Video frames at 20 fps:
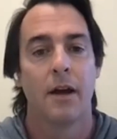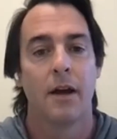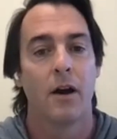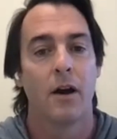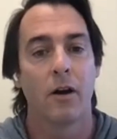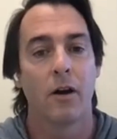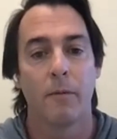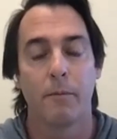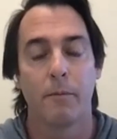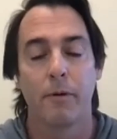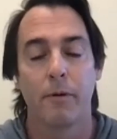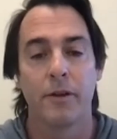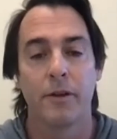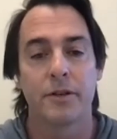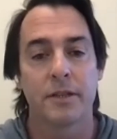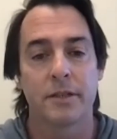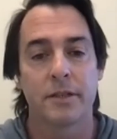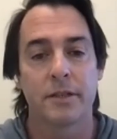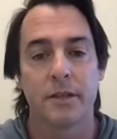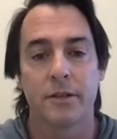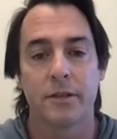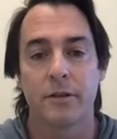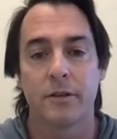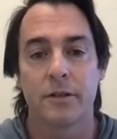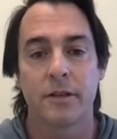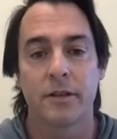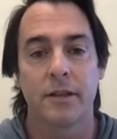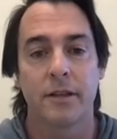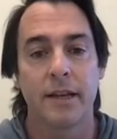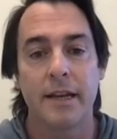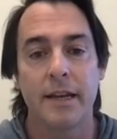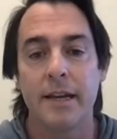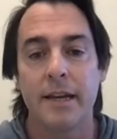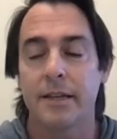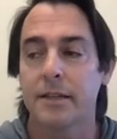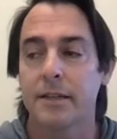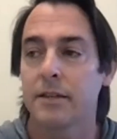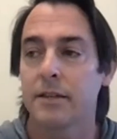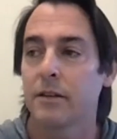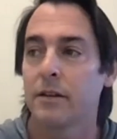our brothers and sisters in the
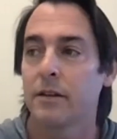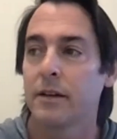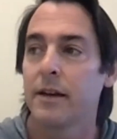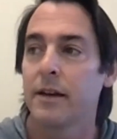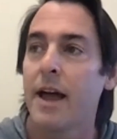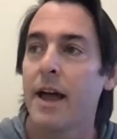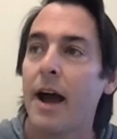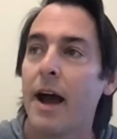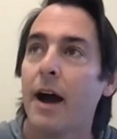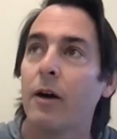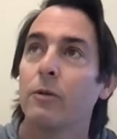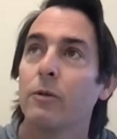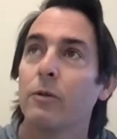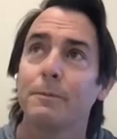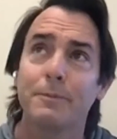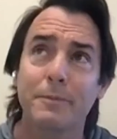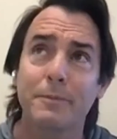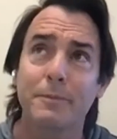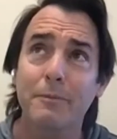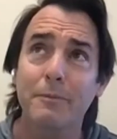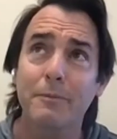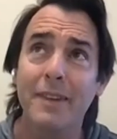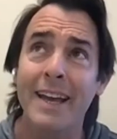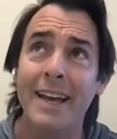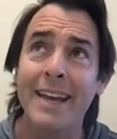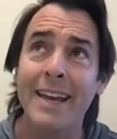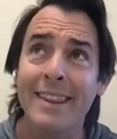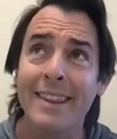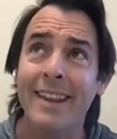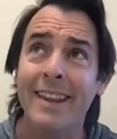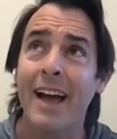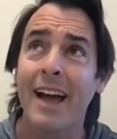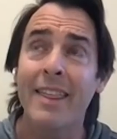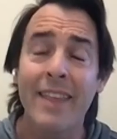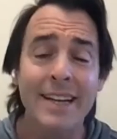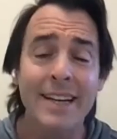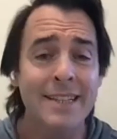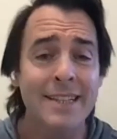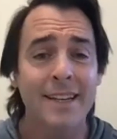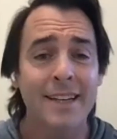East now and and
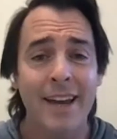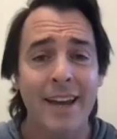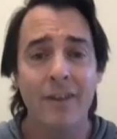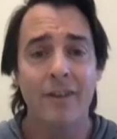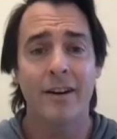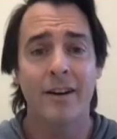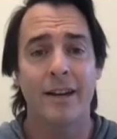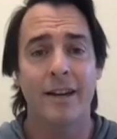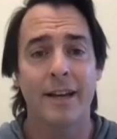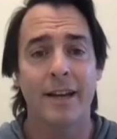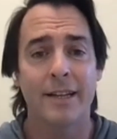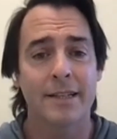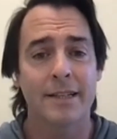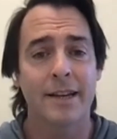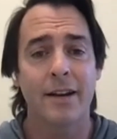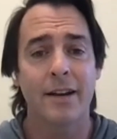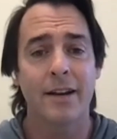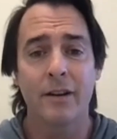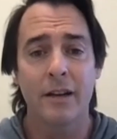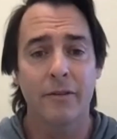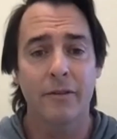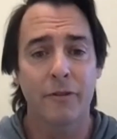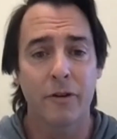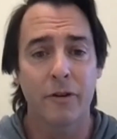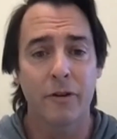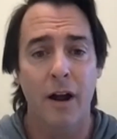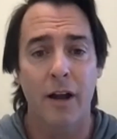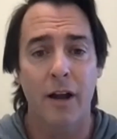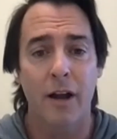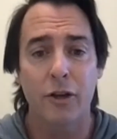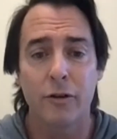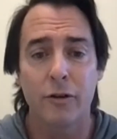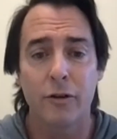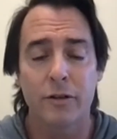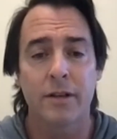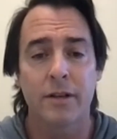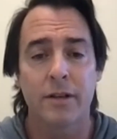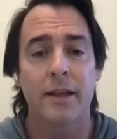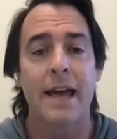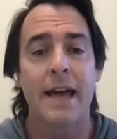that's scary it's scary if you're not
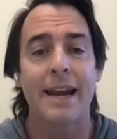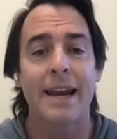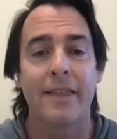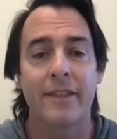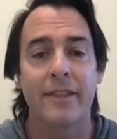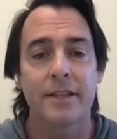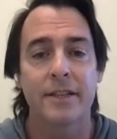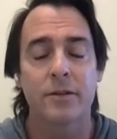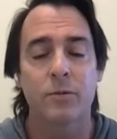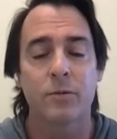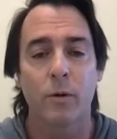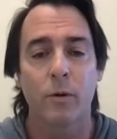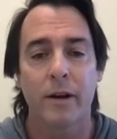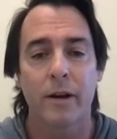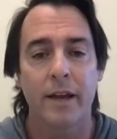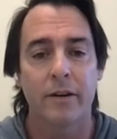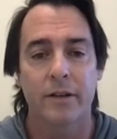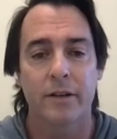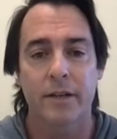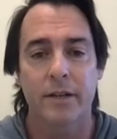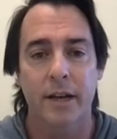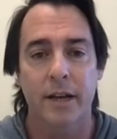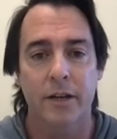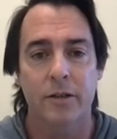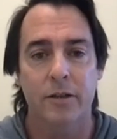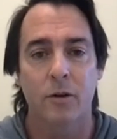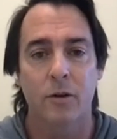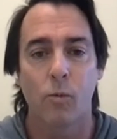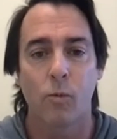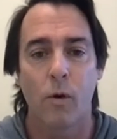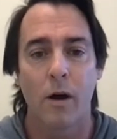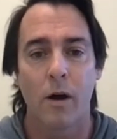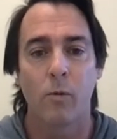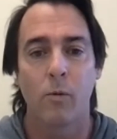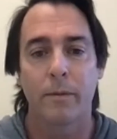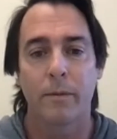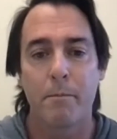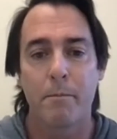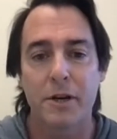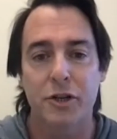used to that and this is where it intersects so well
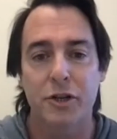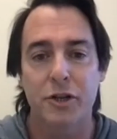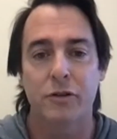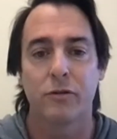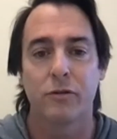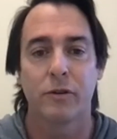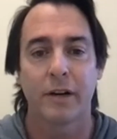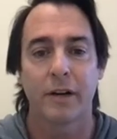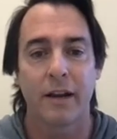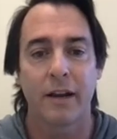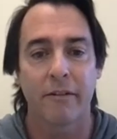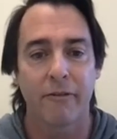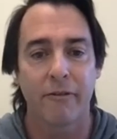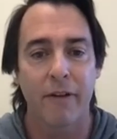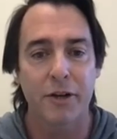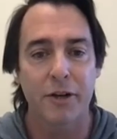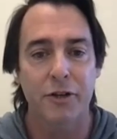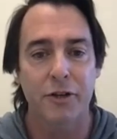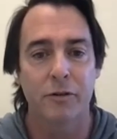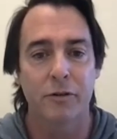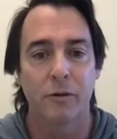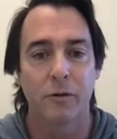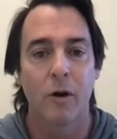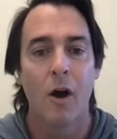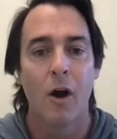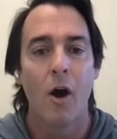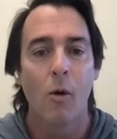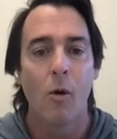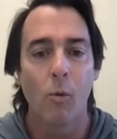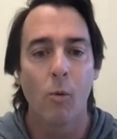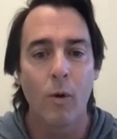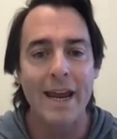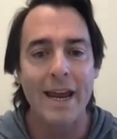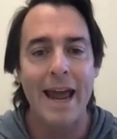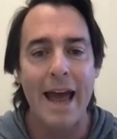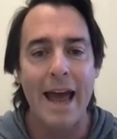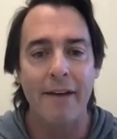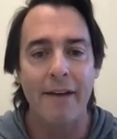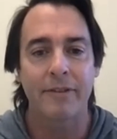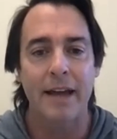with missional and confessional we
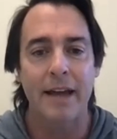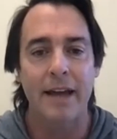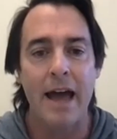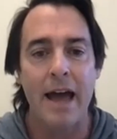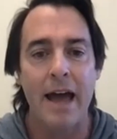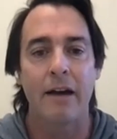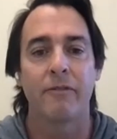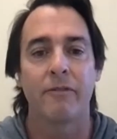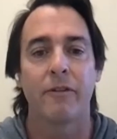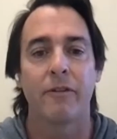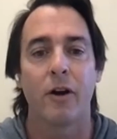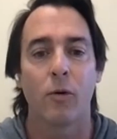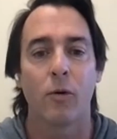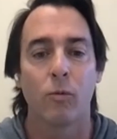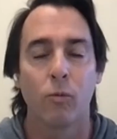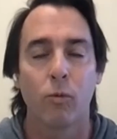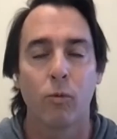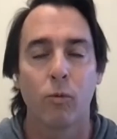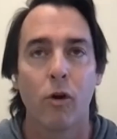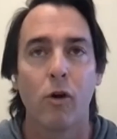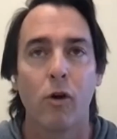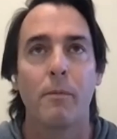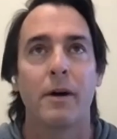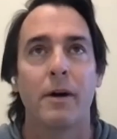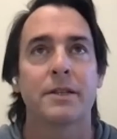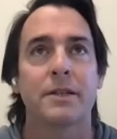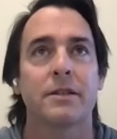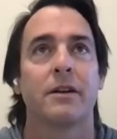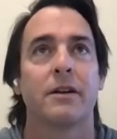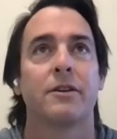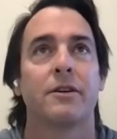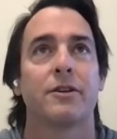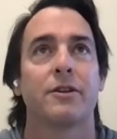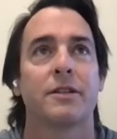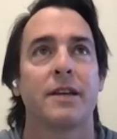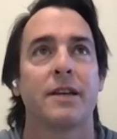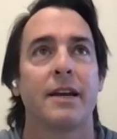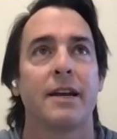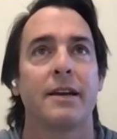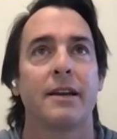have to have a robust
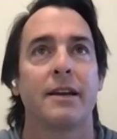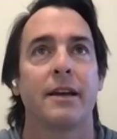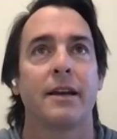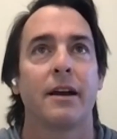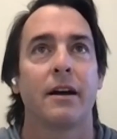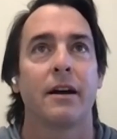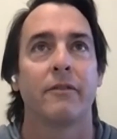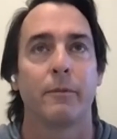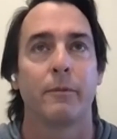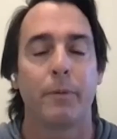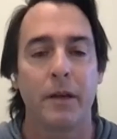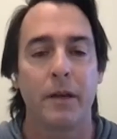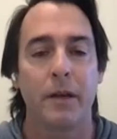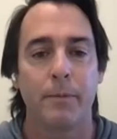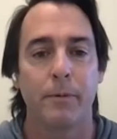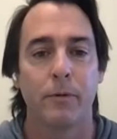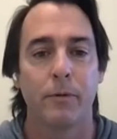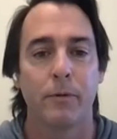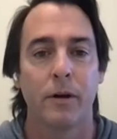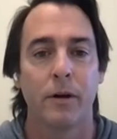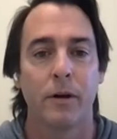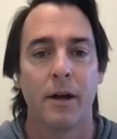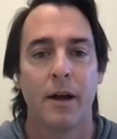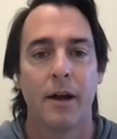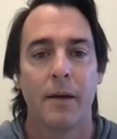understanding of a people